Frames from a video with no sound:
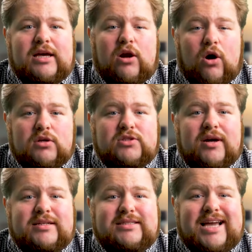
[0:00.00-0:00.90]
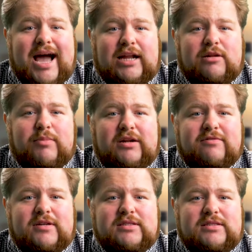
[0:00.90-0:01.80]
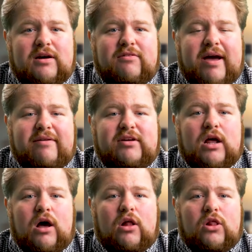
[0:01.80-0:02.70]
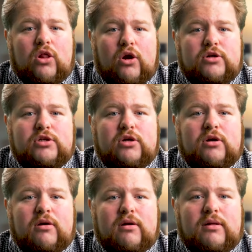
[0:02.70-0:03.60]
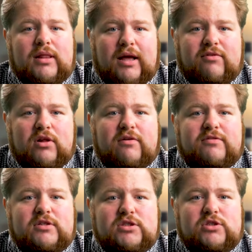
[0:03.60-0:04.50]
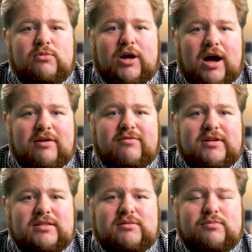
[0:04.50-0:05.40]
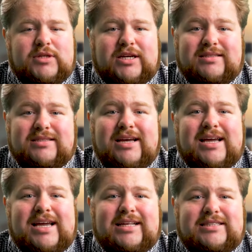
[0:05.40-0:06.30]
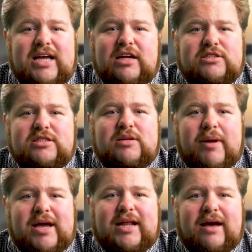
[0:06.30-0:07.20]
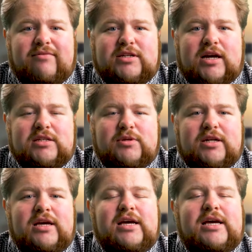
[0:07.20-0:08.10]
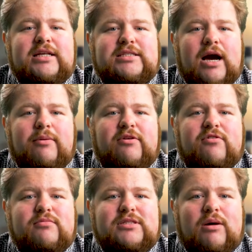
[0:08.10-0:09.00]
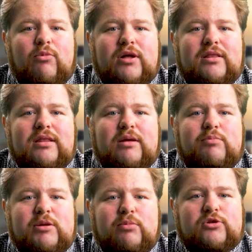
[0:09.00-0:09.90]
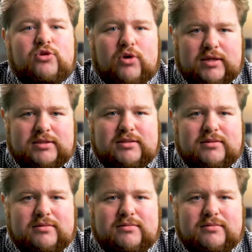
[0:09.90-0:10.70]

It also has the added benefits of having a larger level of consumer confidence because it's not just a paid advertisement, it's coming from someone that people trust.